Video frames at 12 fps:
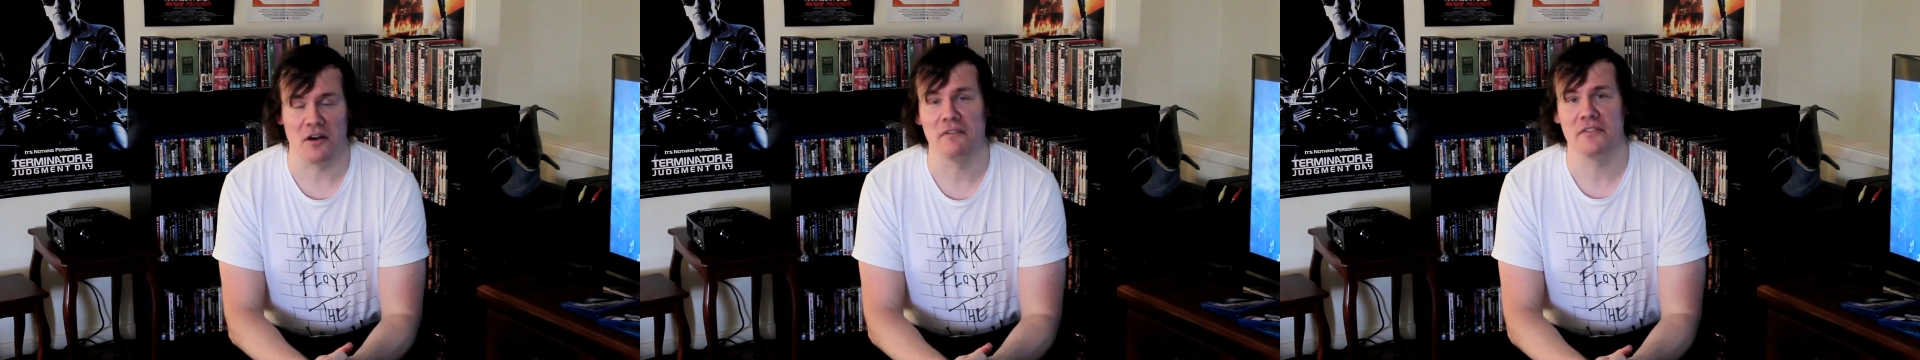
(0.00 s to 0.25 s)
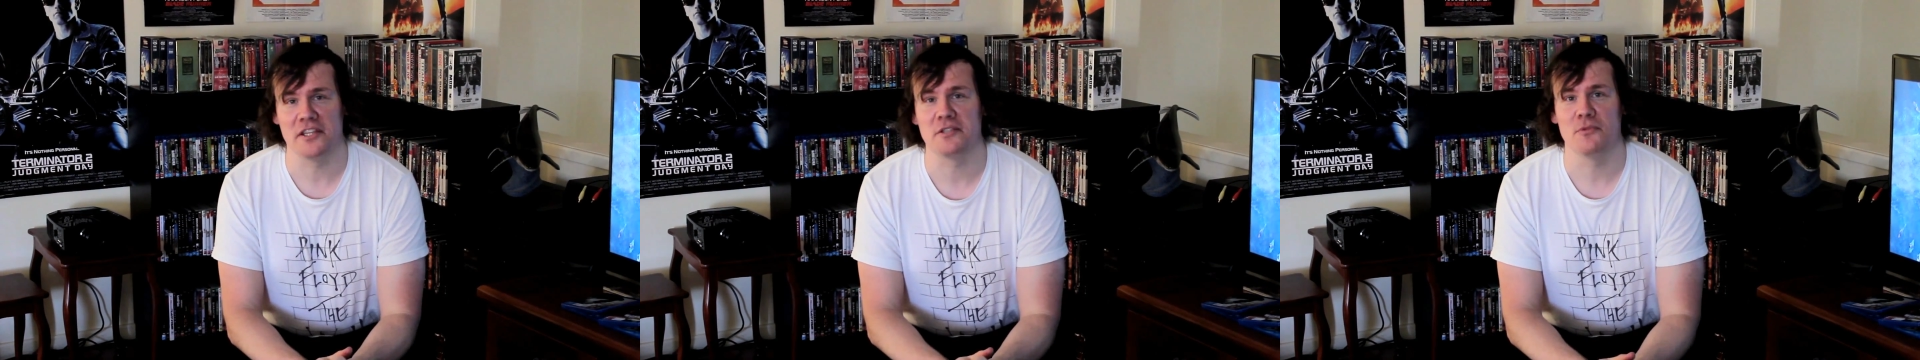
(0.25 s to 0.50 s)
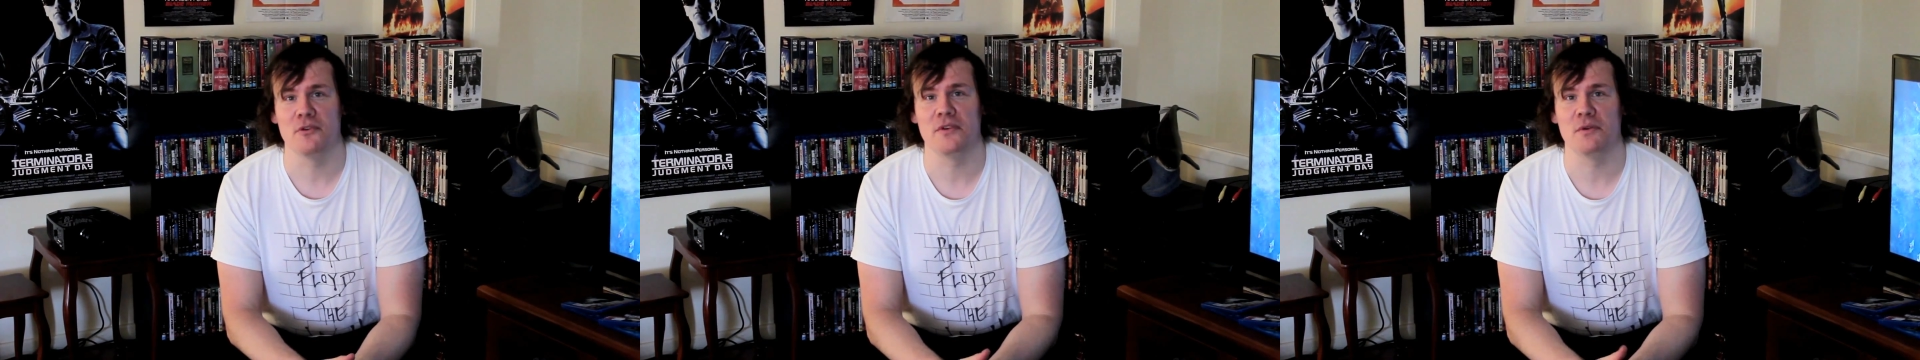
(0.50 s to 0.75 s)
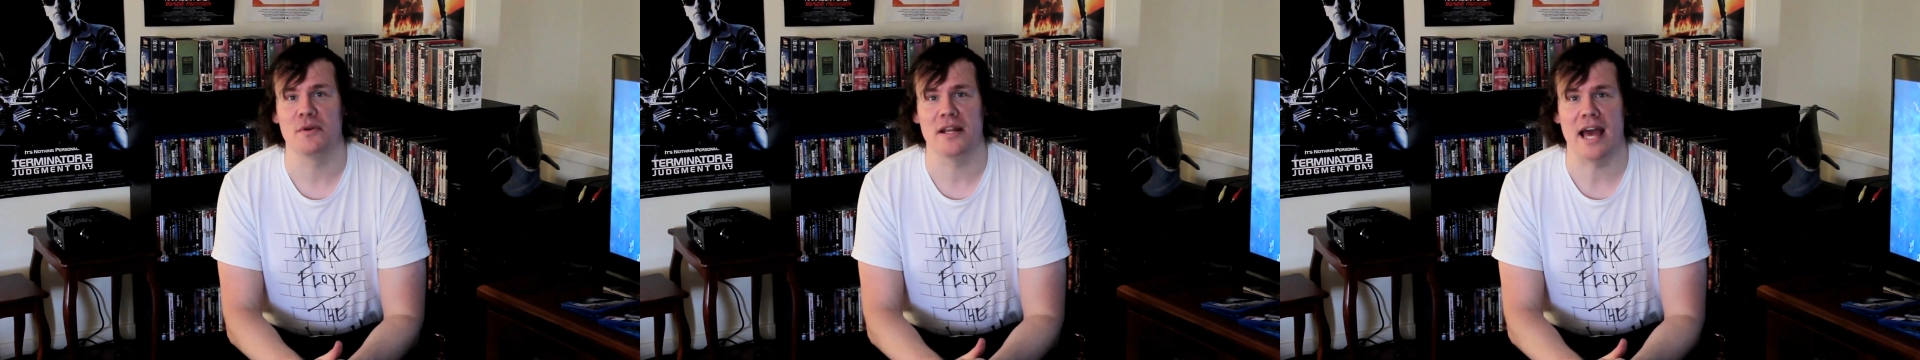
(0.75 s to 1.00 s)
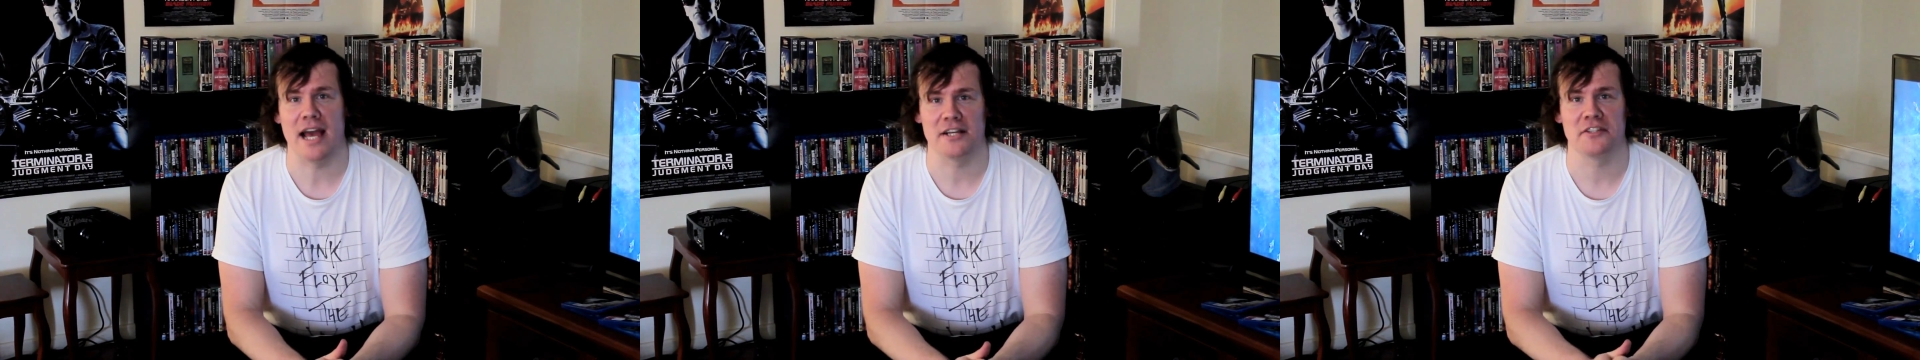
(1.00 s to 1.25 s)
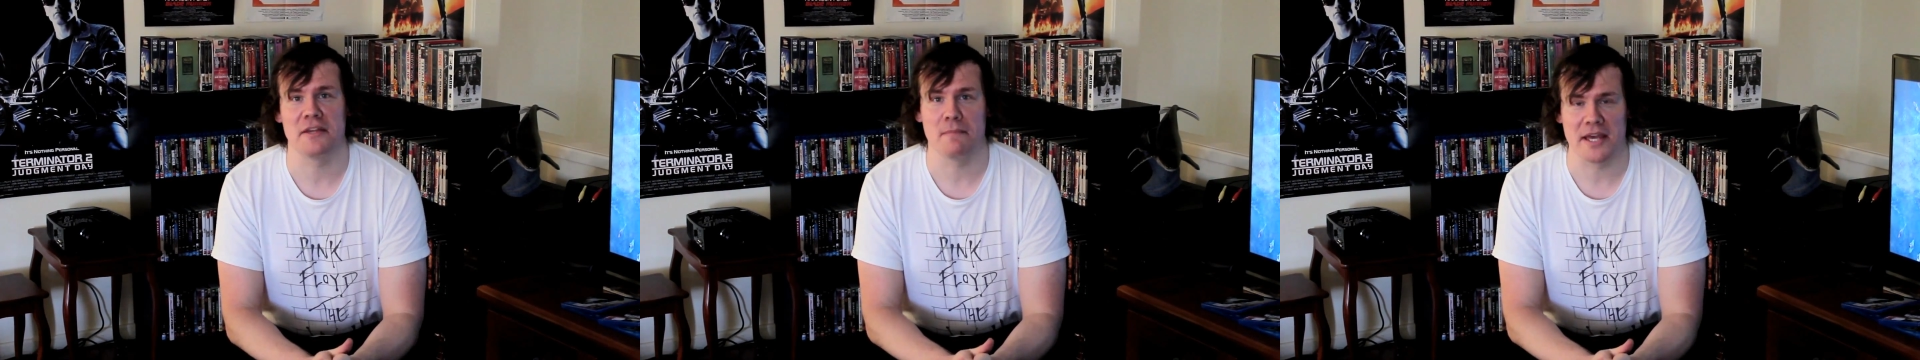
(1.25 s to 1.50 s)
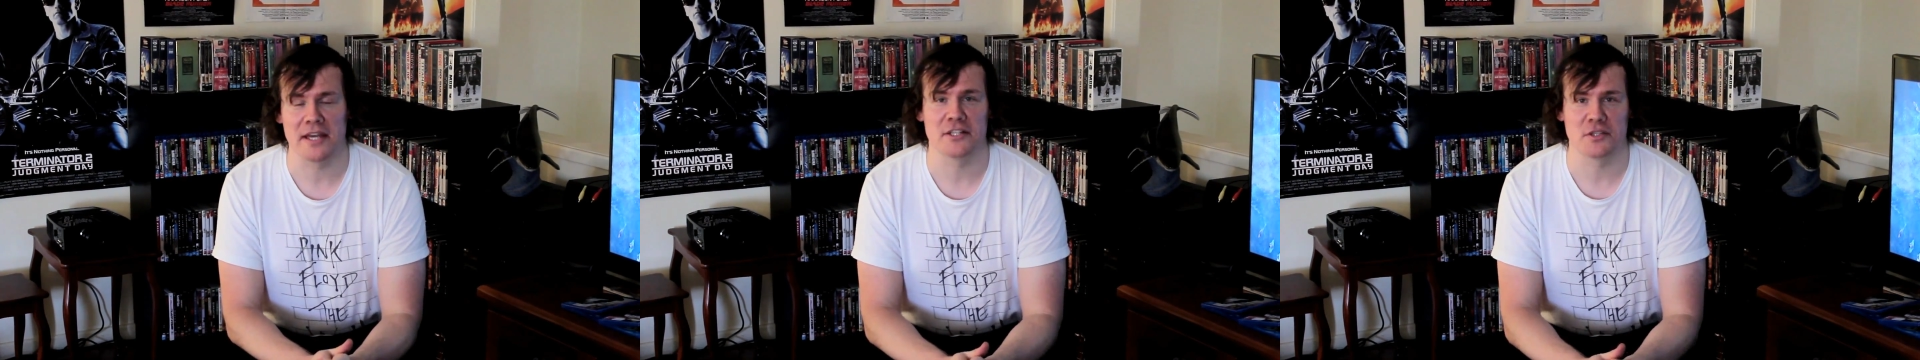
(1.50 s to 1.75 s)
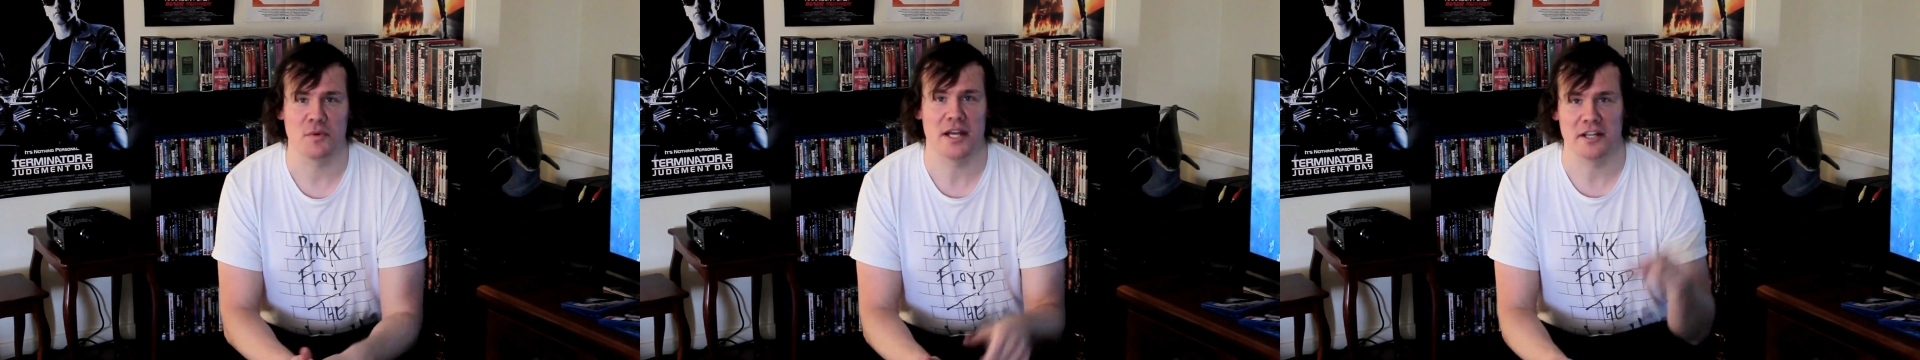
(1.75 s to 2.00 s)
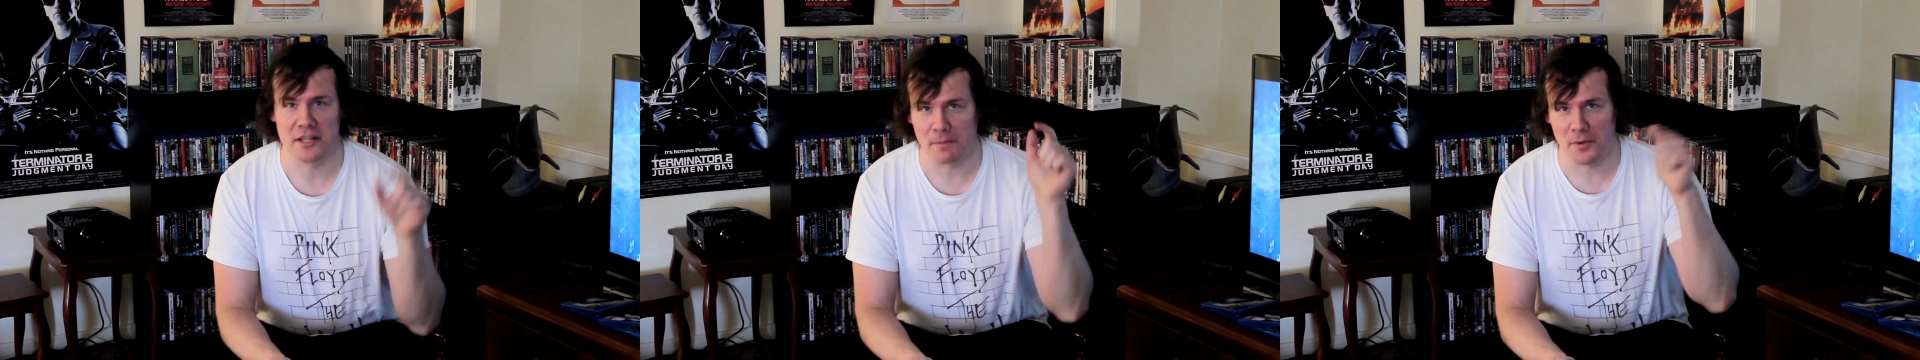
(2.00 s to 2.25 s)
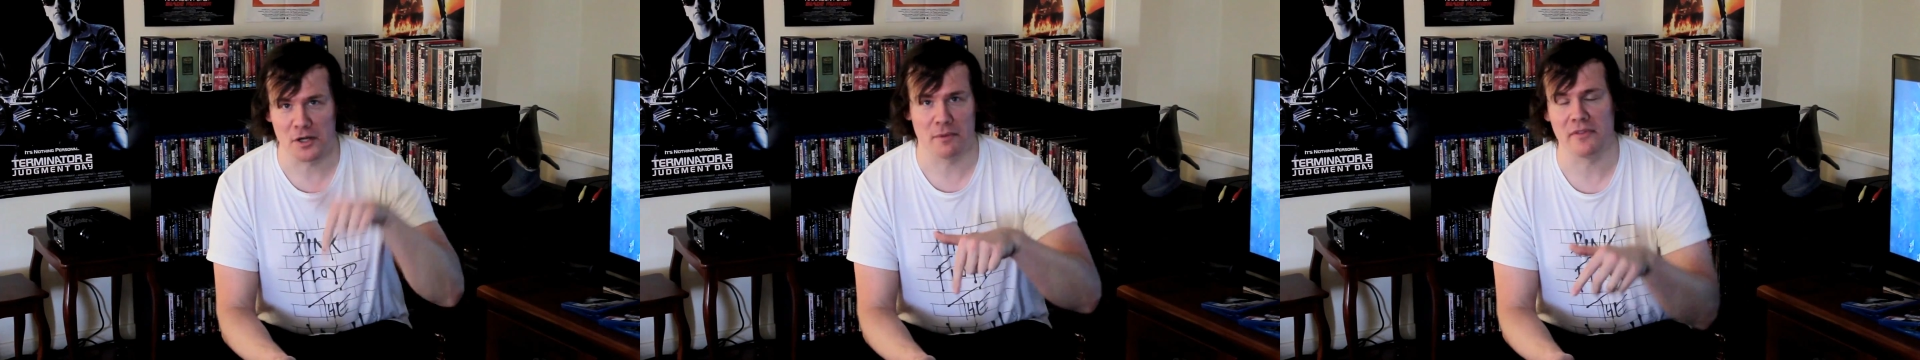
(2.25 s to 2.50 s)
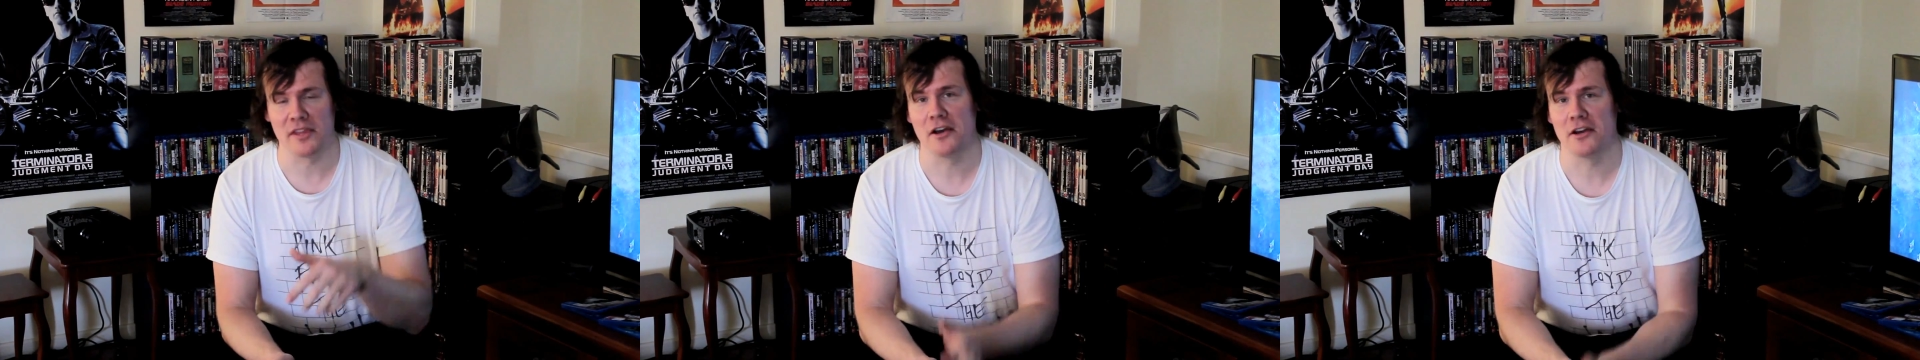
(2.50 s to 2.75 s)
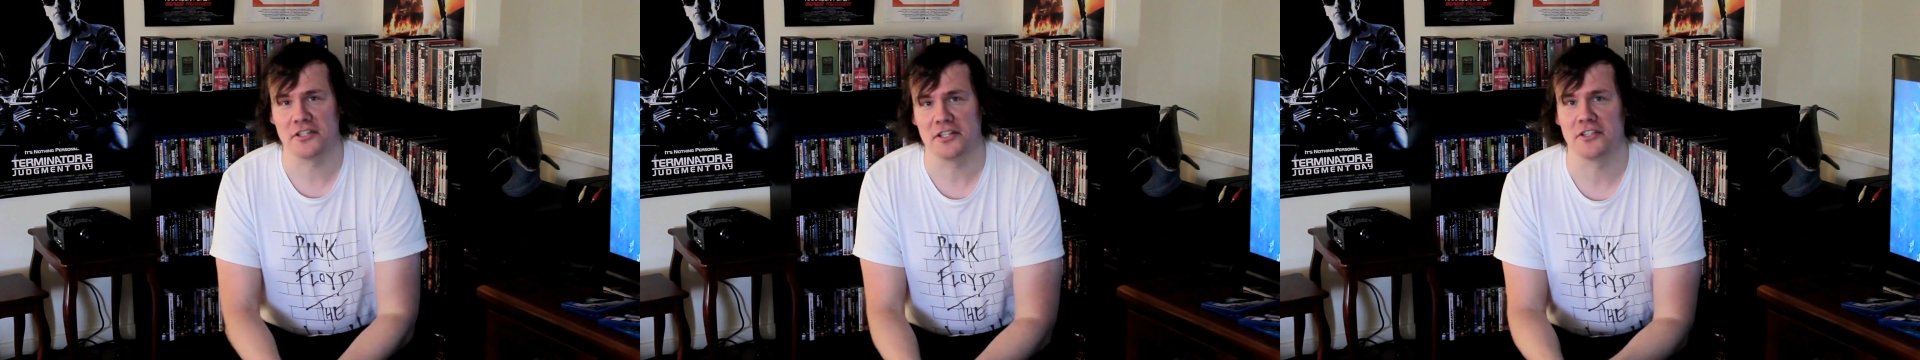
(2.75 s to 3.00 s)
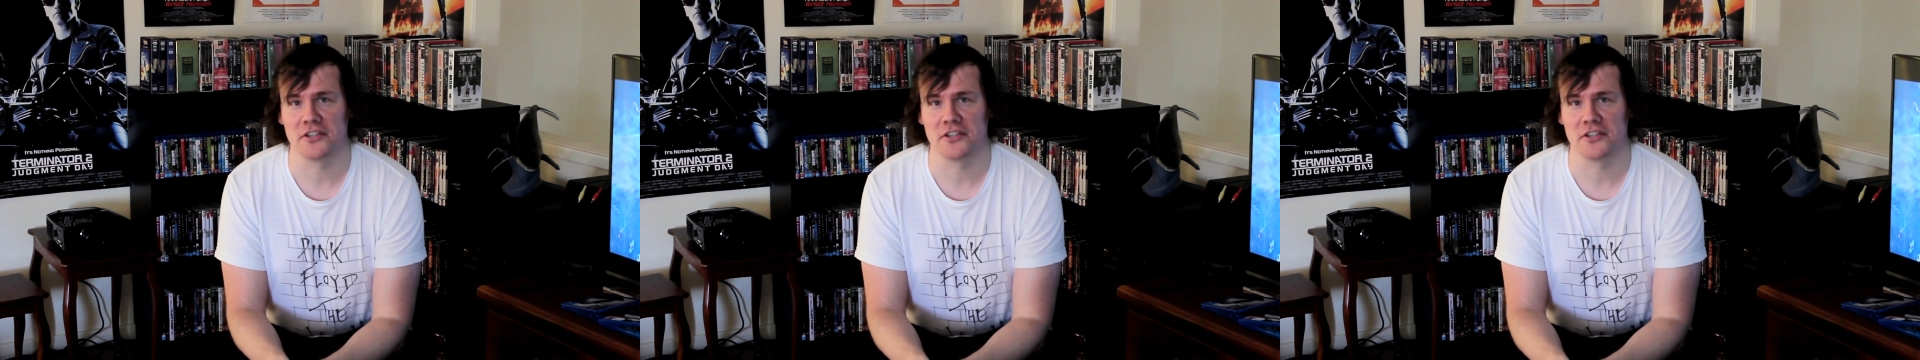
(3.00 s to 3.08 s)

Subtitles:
of this movie would actually make its way to the bottom of the ocean